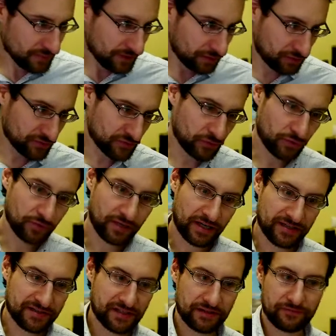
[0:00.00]
although I
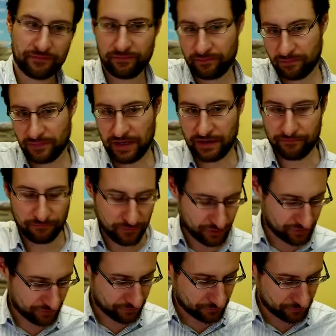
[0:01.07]
said I
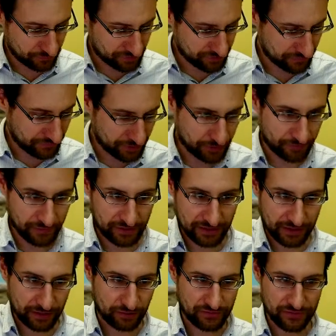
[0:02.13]
wanted for the fun of it,
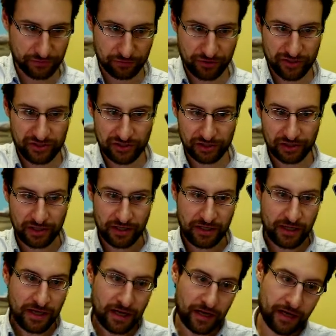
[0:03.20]
like on the original
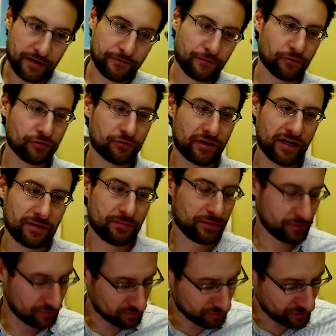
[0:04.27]
iPhone, right?
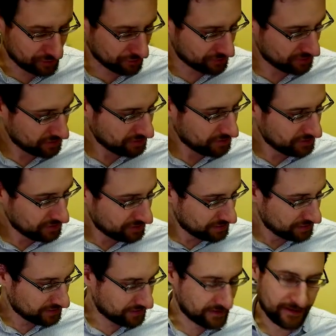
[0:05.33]
Because why not?
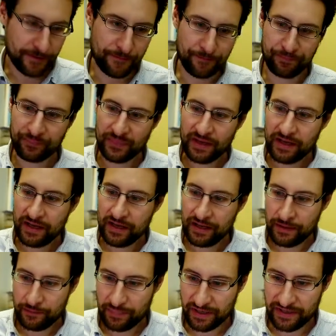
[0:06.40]

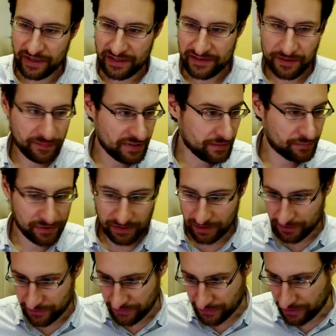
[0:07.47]
But other people
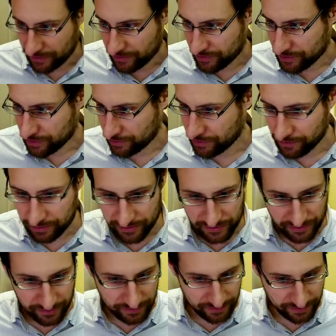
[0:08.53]
also, I show you all
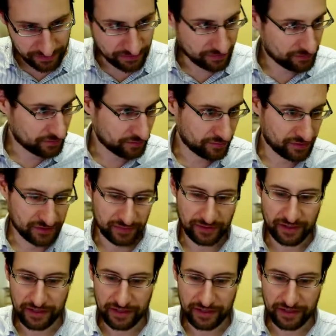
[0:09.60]
the terminals, but